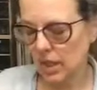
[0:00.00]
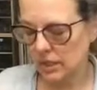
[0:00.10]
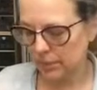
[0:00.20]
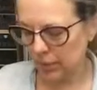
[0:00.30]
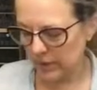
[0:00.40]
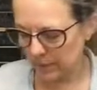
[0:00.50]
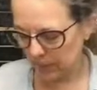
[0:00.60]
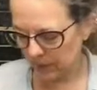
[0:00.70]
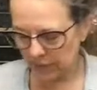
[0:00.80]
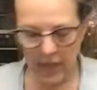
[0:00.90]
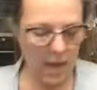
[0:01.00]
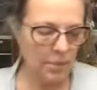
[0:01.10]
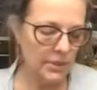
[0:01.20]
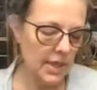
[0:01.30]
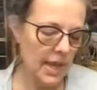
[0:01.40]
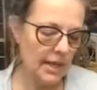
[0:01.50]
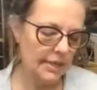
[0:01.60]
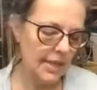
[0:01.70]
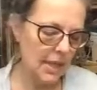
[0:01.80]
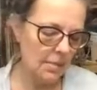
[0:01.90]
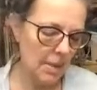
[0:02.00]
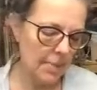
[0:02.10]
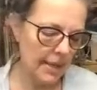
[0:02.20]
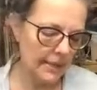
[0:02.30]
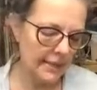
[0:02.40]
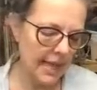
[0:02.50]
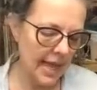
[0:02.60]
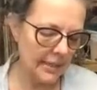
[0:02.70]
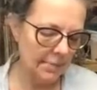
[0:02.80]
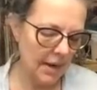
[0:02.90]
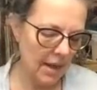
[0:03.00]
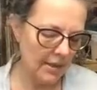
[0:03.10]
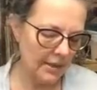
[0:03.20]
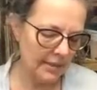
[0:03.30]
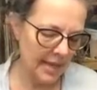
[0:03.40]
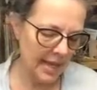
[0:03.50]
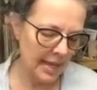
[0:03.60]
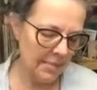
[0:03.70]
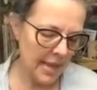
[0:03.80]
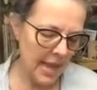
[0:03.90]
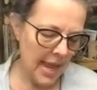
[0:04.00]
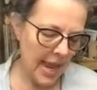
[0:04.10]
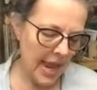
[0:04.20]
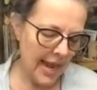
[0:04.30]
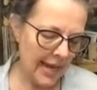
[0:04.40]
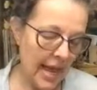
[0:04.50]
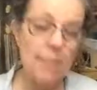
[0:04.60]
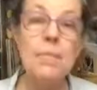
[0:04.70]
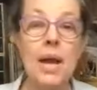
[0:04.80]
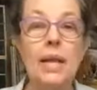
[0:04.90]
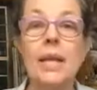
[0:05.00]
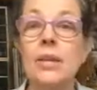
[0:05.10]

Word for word: there's all these pretty spring flowers out, and I set them up outside. Spent all this time, and I'm not